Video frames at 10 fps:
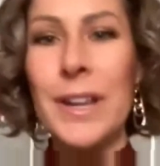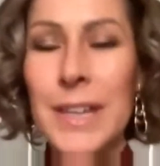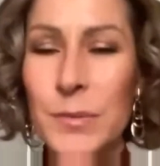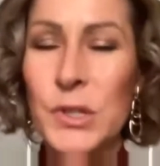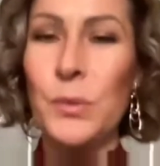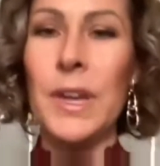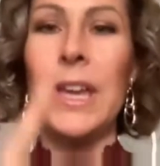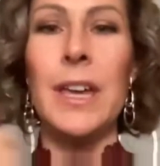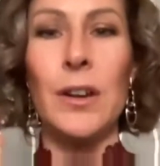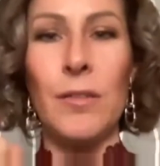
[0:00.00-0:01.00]
want to keep
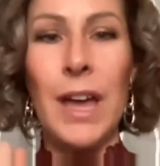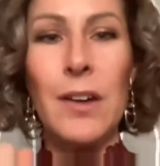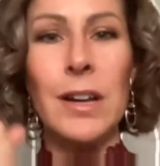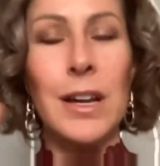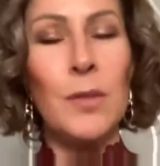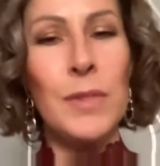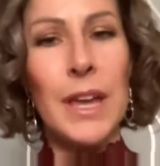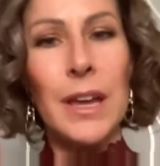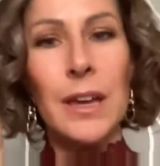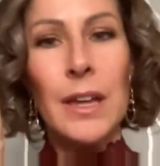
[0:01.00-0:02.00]
swinging it around and i'm
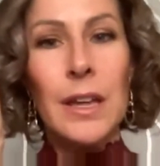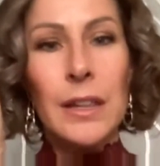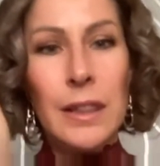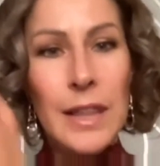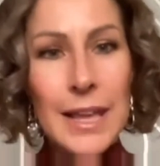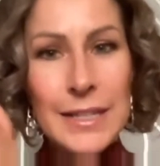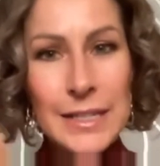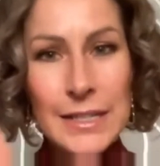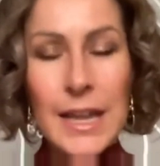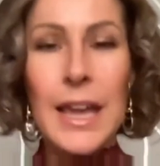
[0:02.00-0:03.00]
like
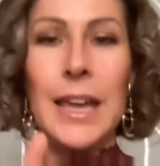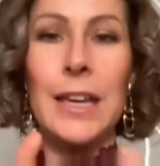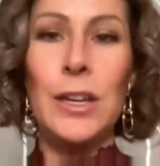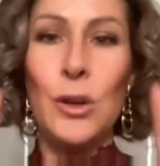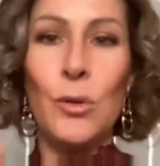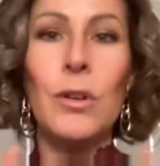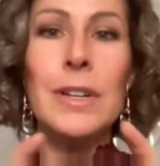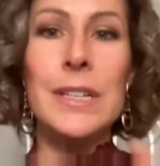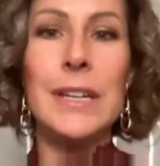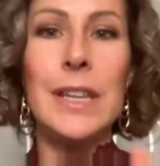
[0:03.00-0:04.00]
let's say
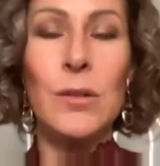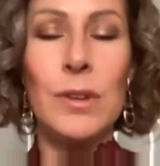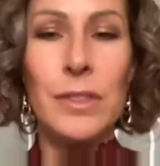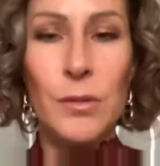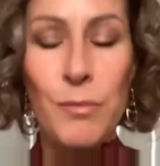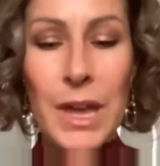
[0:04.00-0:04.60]
you're dealing with a